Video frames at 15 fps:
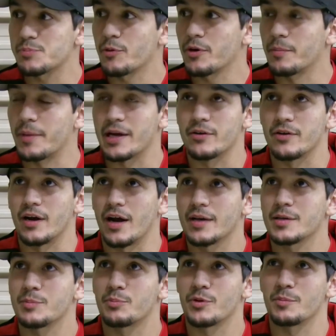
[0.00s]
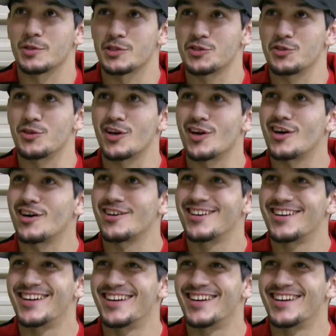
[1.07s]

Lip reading: point in my career, I can pretty much do it all.